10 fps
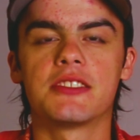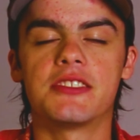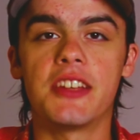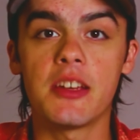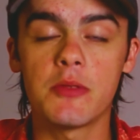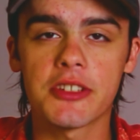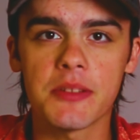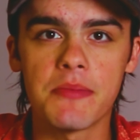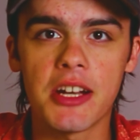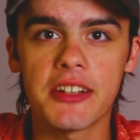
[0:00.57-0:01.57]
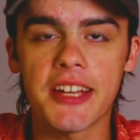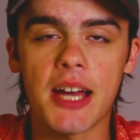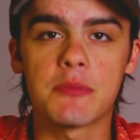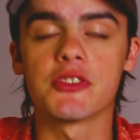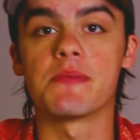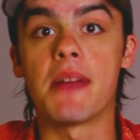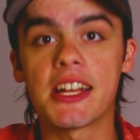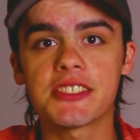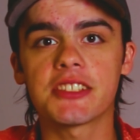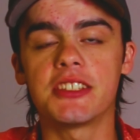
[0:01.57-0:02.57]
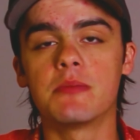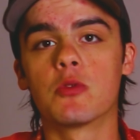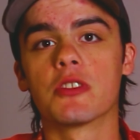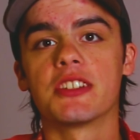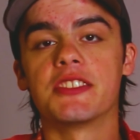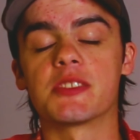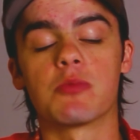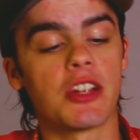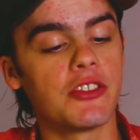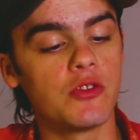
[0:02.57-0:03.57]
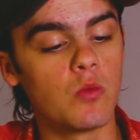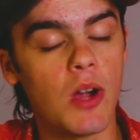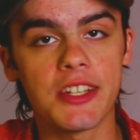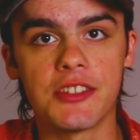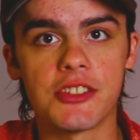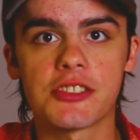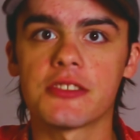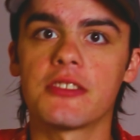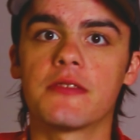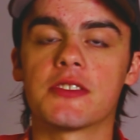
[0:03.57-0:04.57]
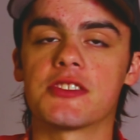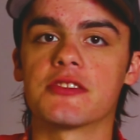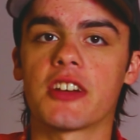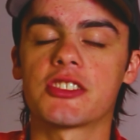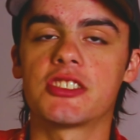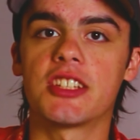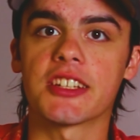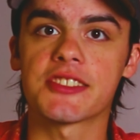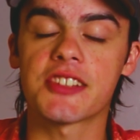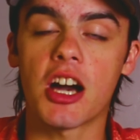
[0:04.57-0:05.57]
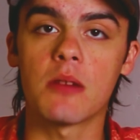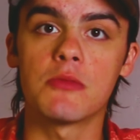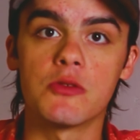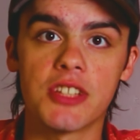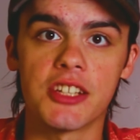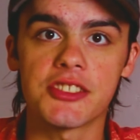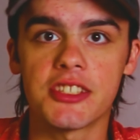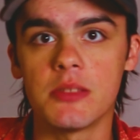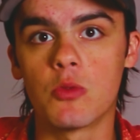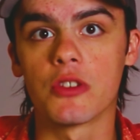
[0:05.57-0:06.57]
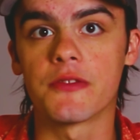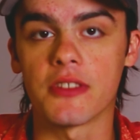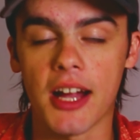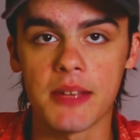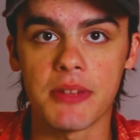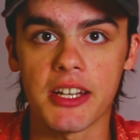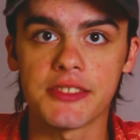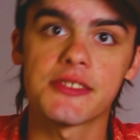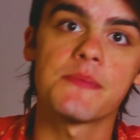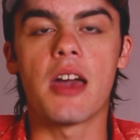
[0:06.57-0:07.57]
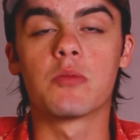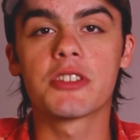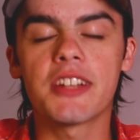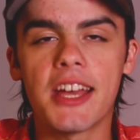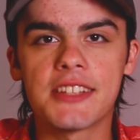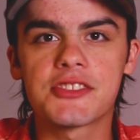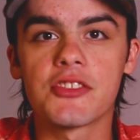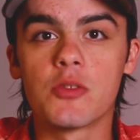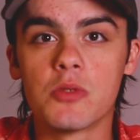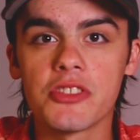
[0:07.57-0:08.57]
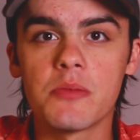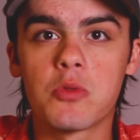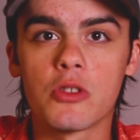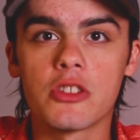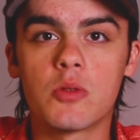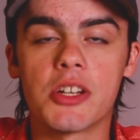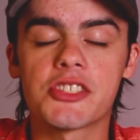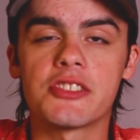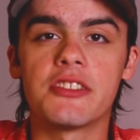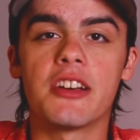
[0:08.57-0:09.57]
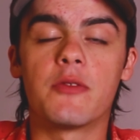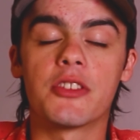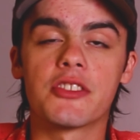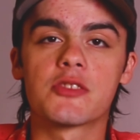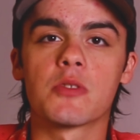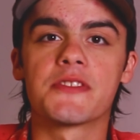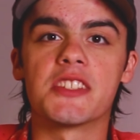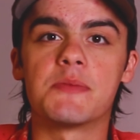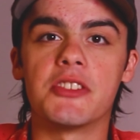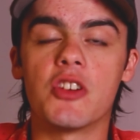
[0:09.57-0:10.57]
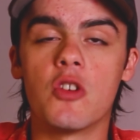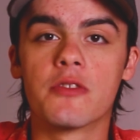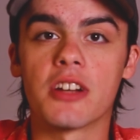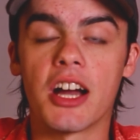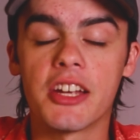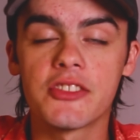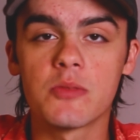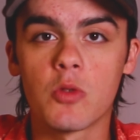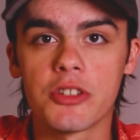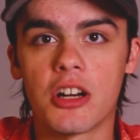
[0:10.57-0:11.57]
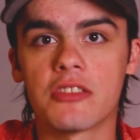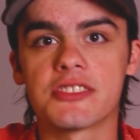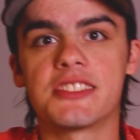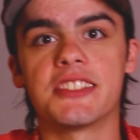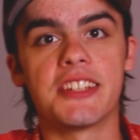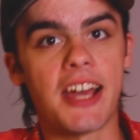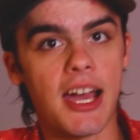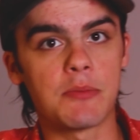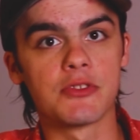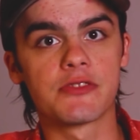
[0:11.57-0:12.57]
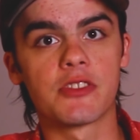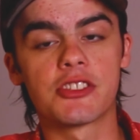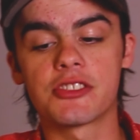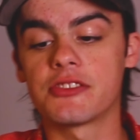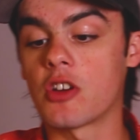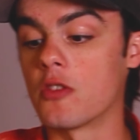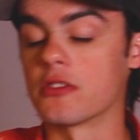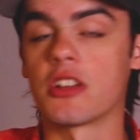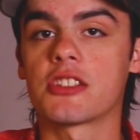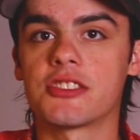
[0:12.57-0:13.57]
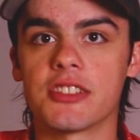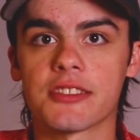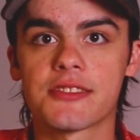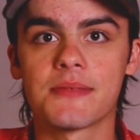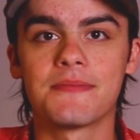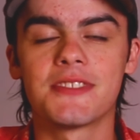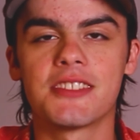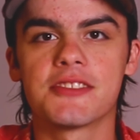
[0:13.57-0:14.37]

Today we are comparing Apple's Magic Keyboard in this brand new white edition versus Logitech's Combo Touch keyboard for iPads. And we're going to answer the really important question of whether it's worth to spend over $100 more to get Apple's version over Logitech's.